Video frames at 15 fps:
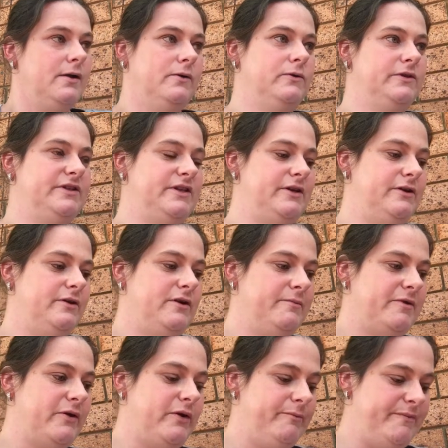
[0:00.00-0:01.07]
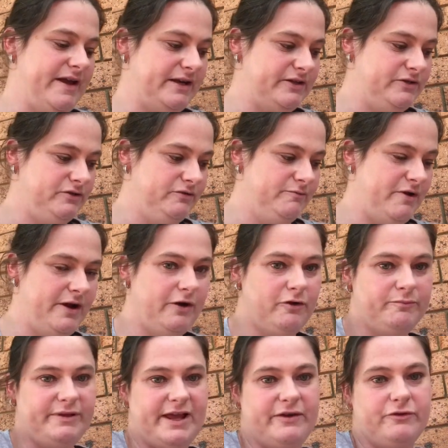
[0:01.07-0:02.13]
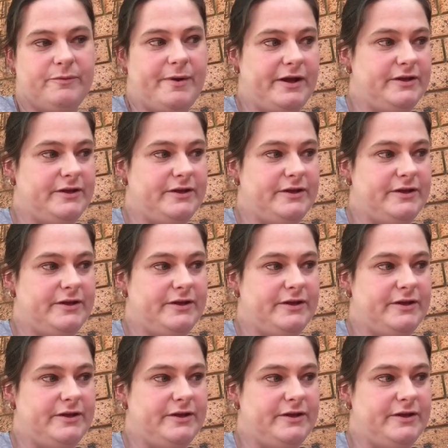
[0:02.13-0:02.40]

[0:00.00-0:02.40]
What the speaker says: Also, I'm going back to my old playgroup